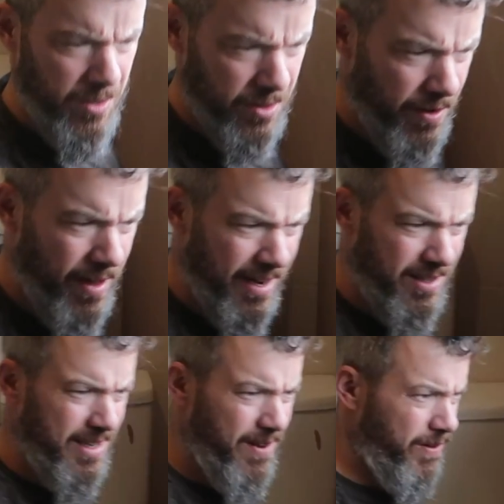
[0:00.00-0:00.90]
So that
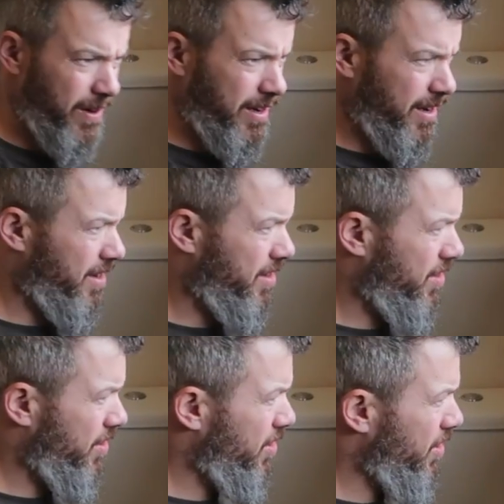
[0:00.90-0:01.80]
is definitely
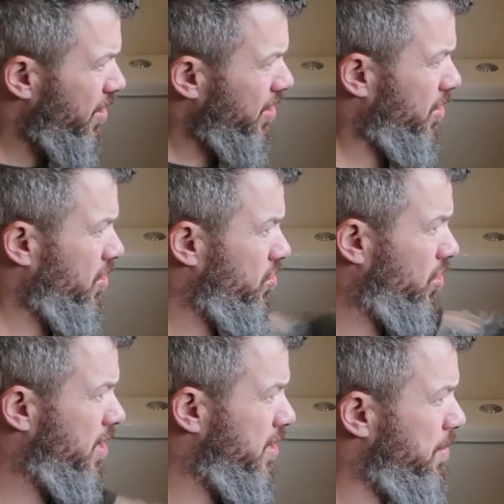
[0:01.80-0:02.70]
the
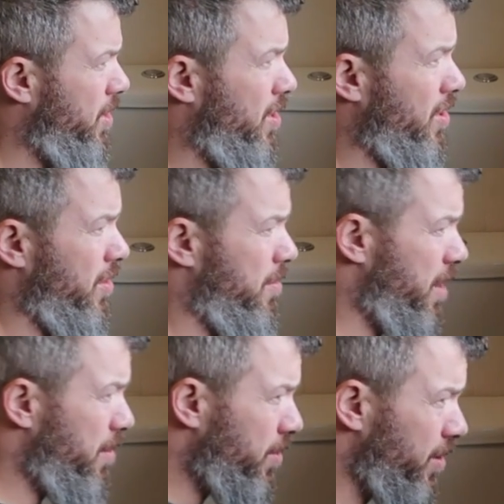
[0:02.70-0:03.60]
driest part at the
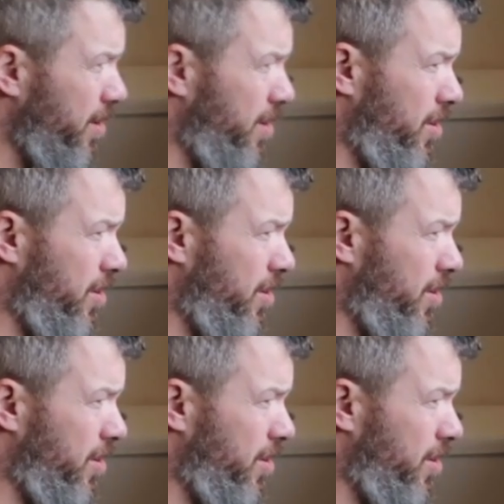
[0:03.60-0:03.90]
moment.